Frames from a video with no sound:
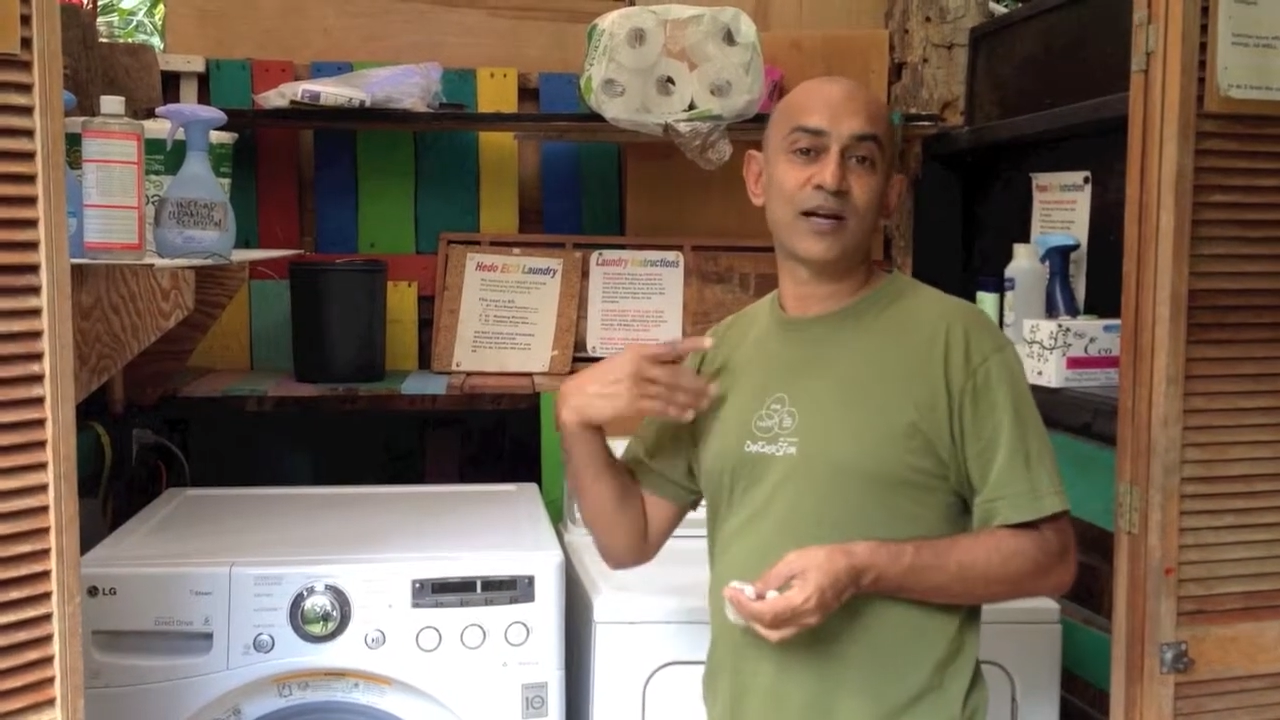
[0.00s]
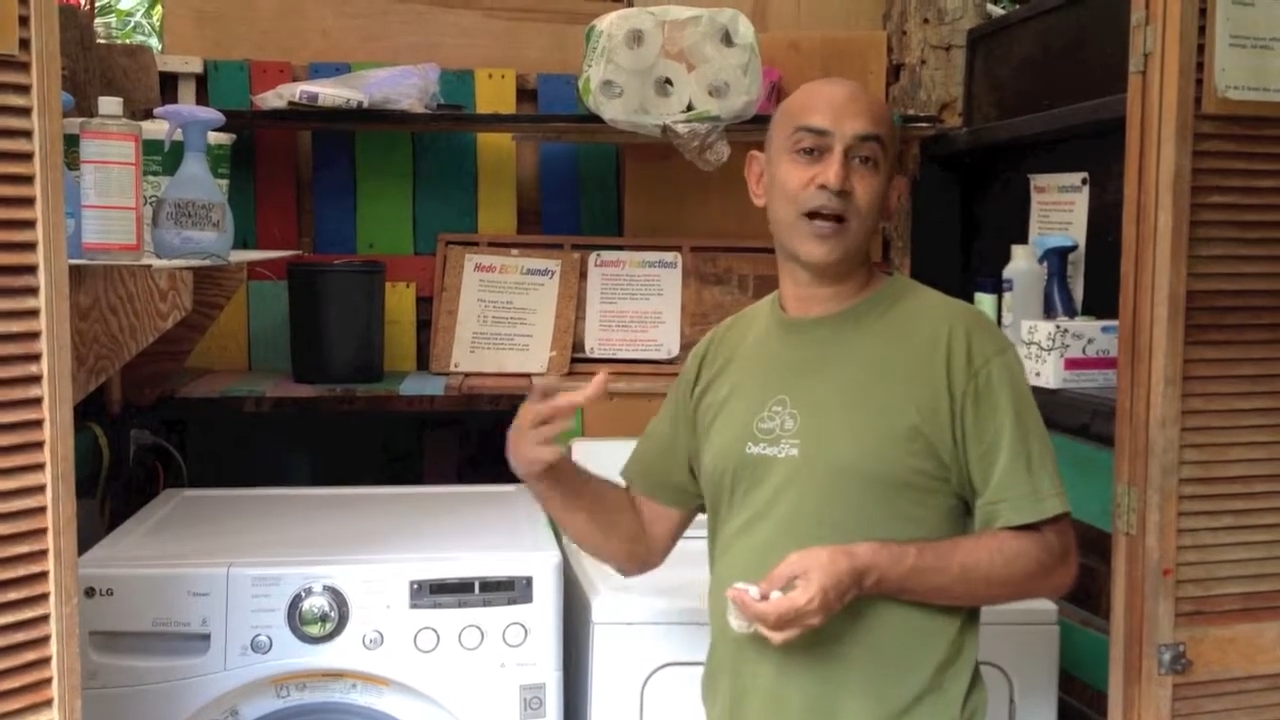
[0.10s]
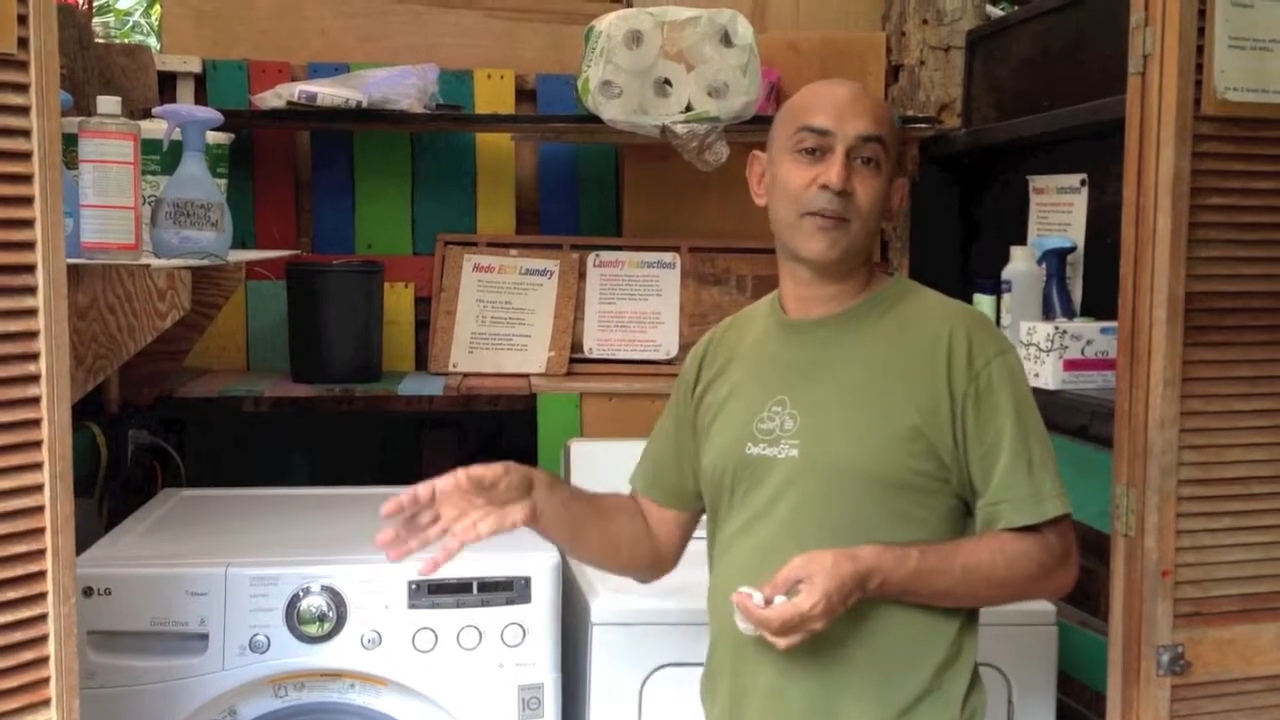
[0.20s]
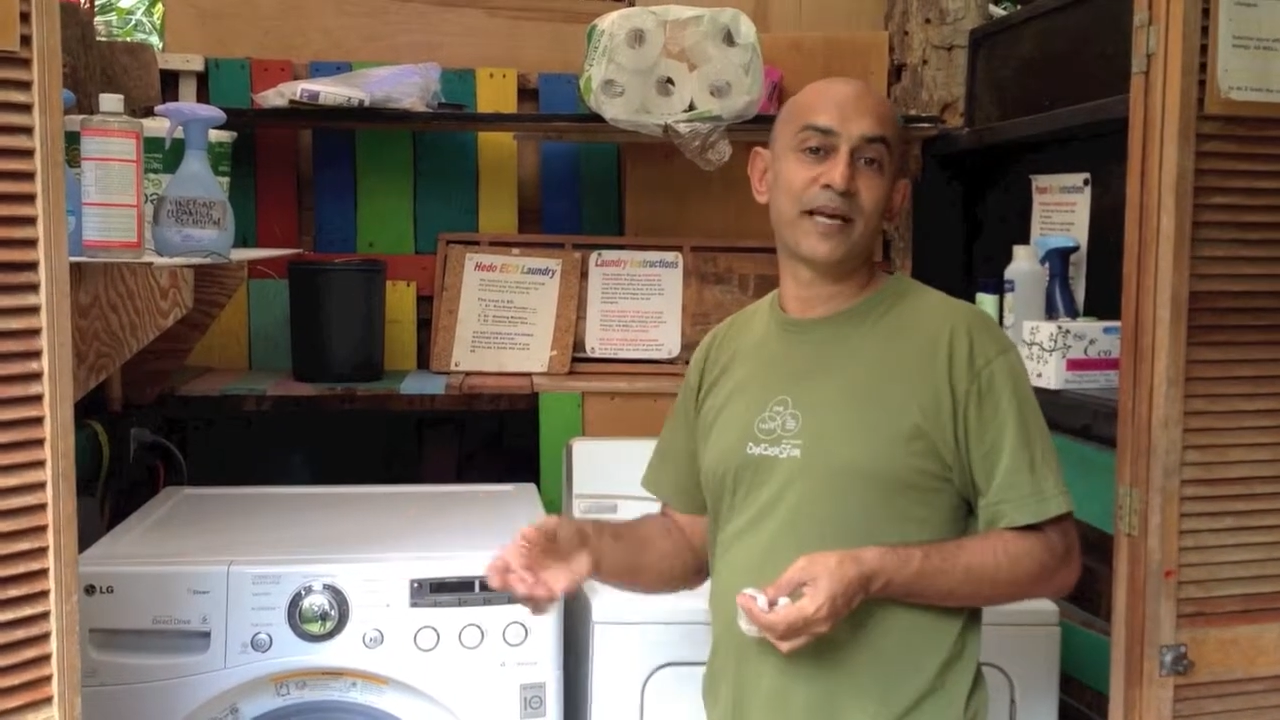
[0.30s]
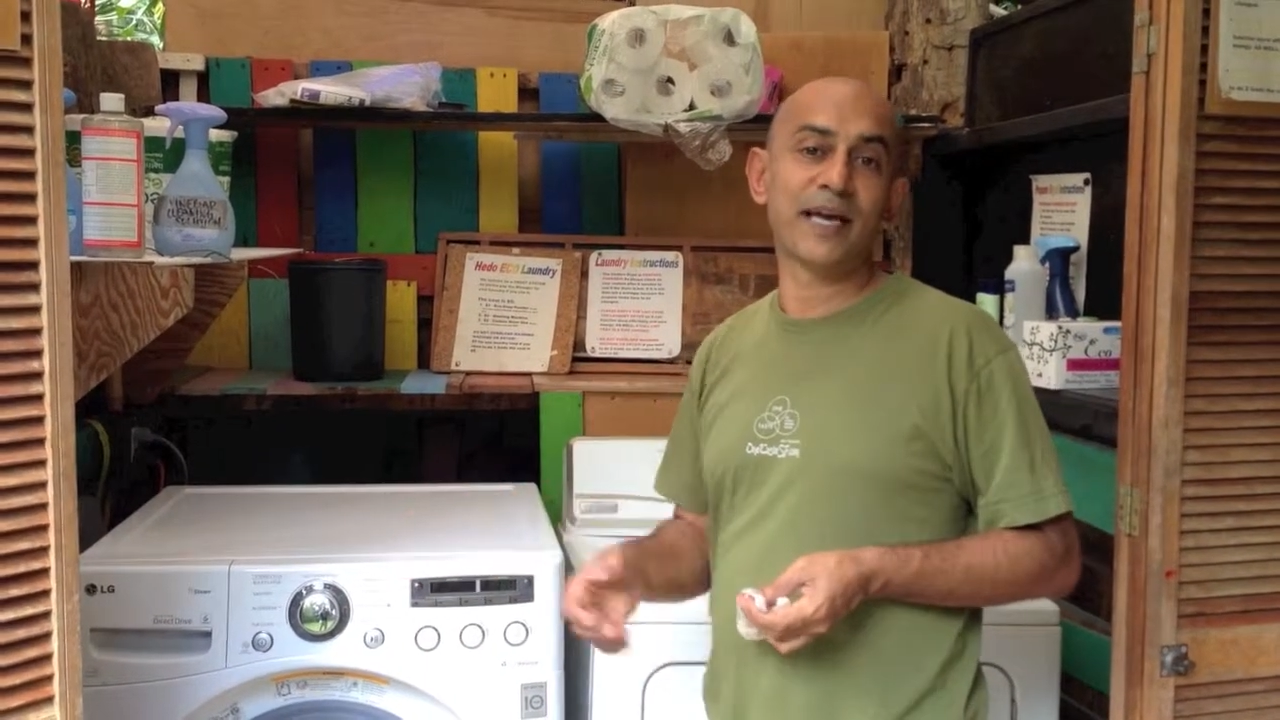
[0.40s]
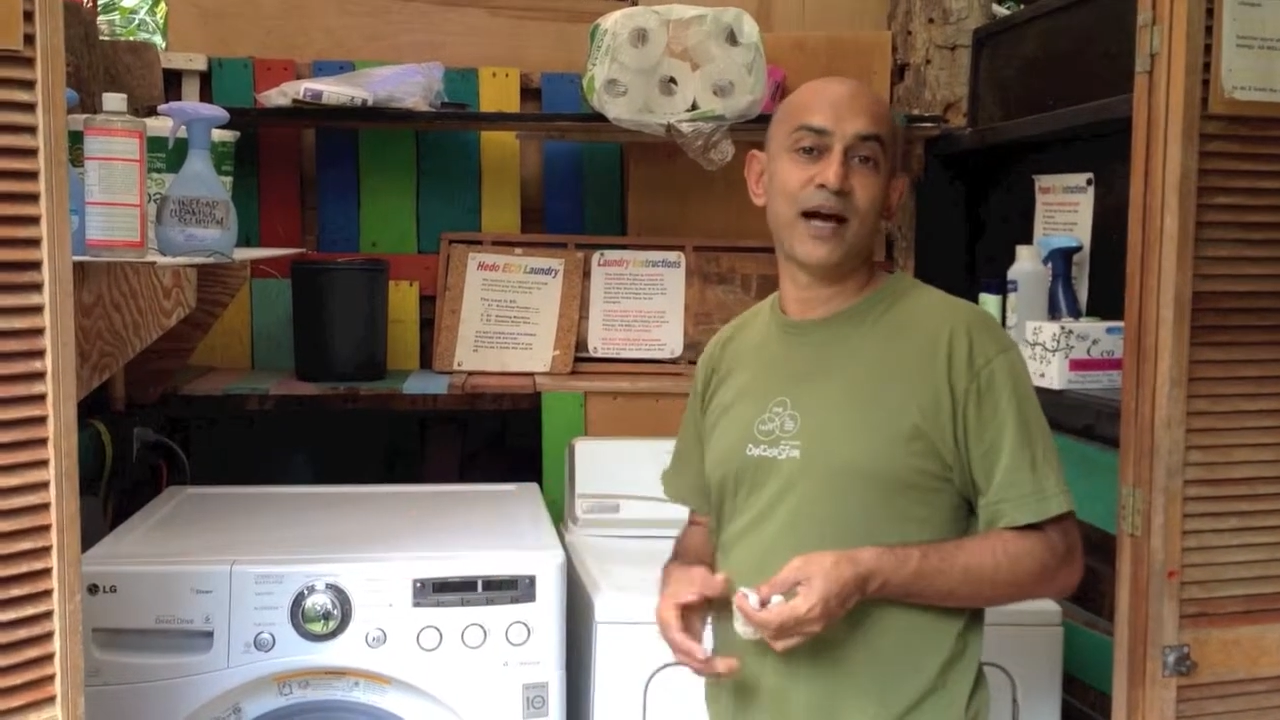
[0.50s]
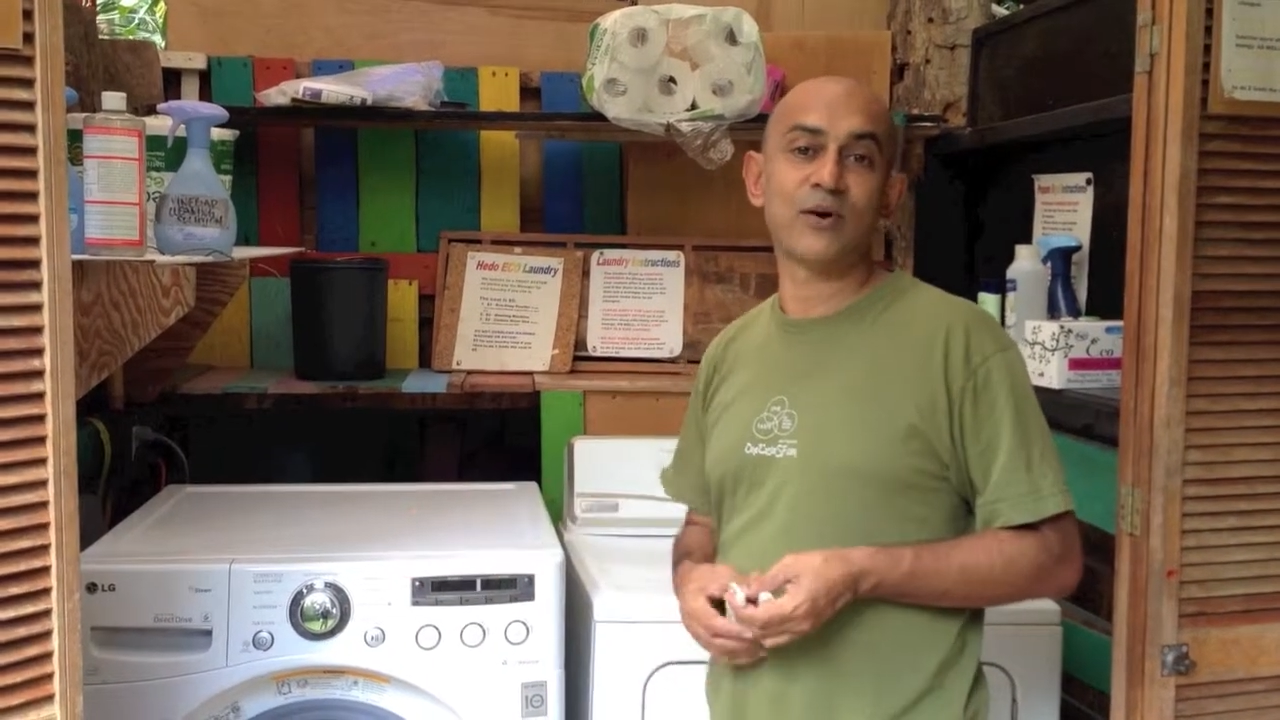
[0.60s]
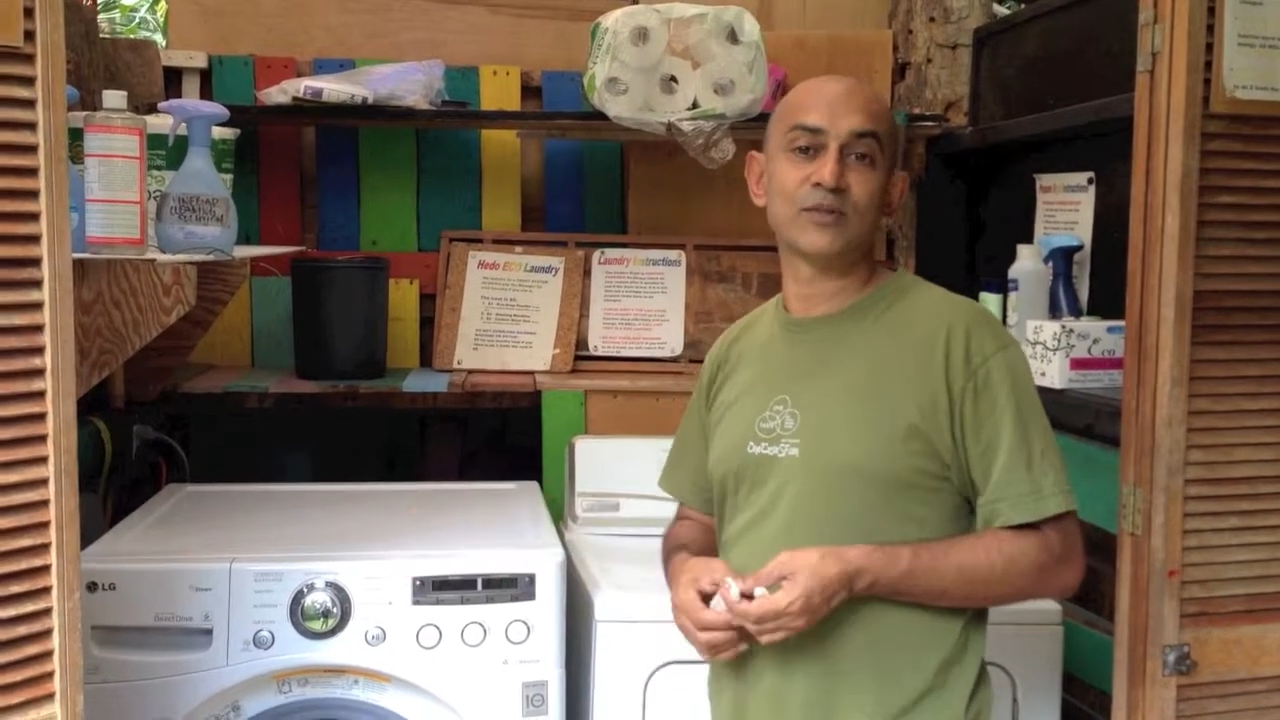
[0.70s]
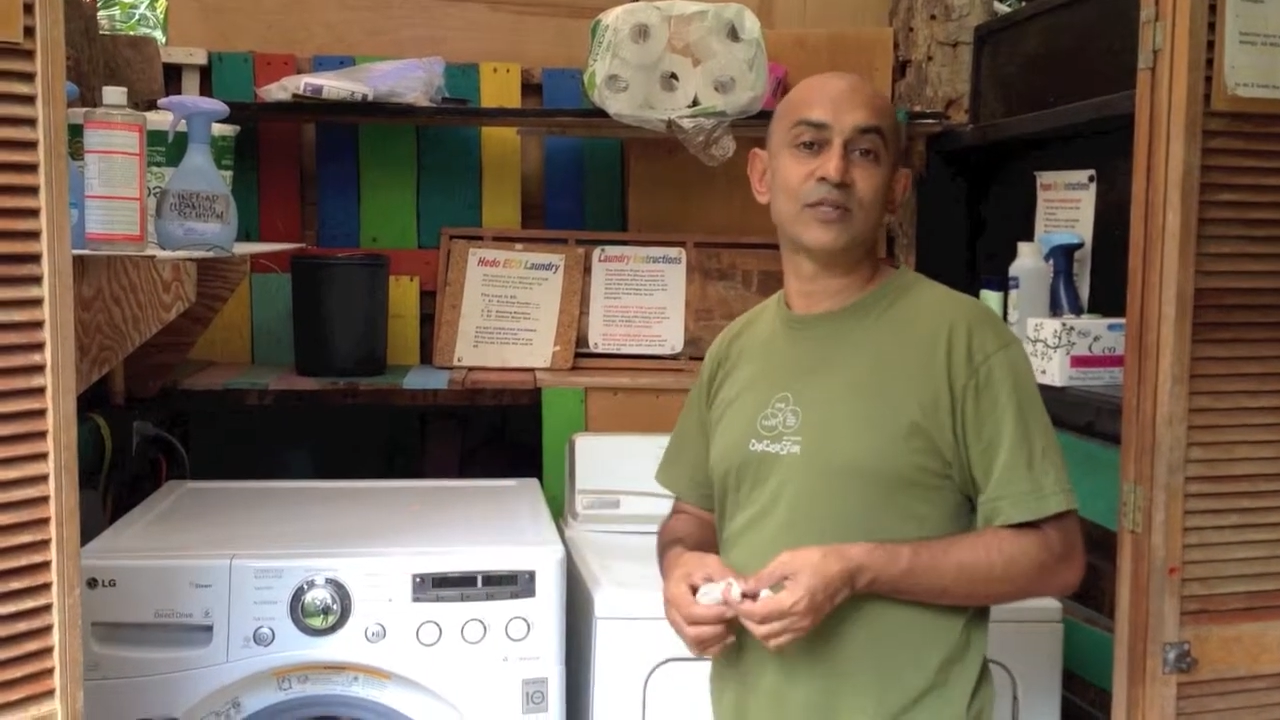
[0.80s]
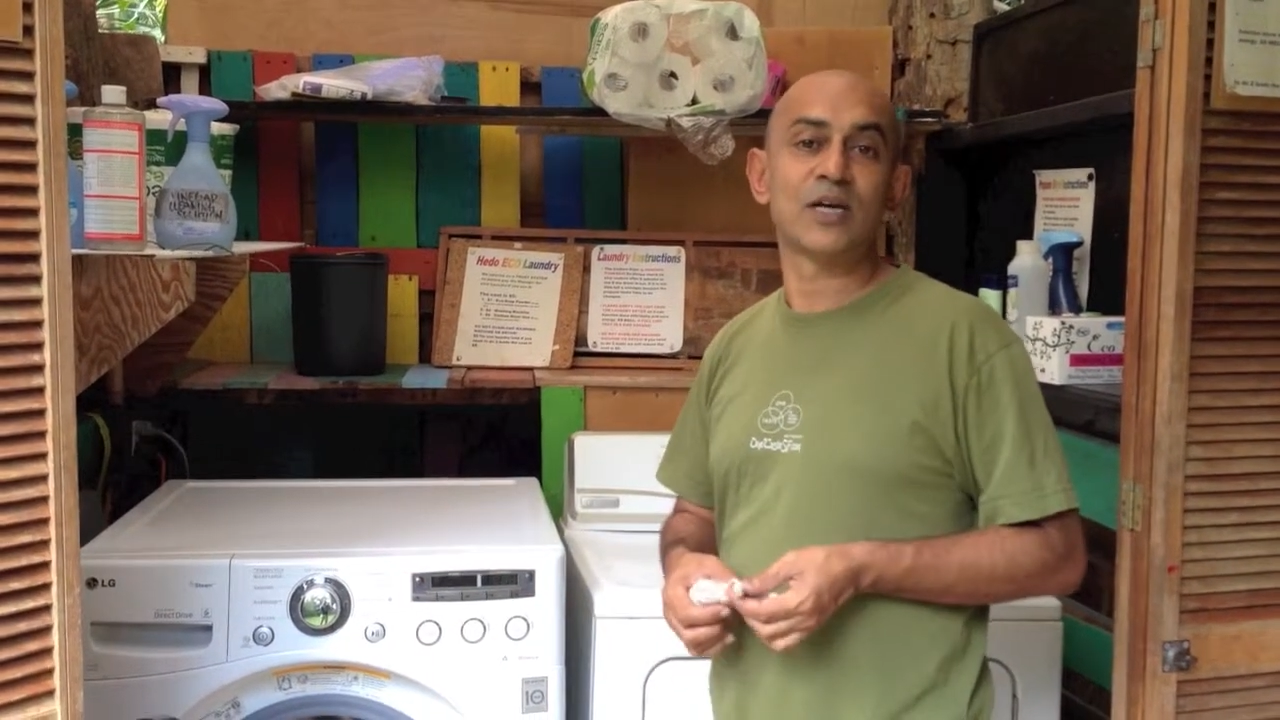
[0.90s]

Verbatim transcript: coming out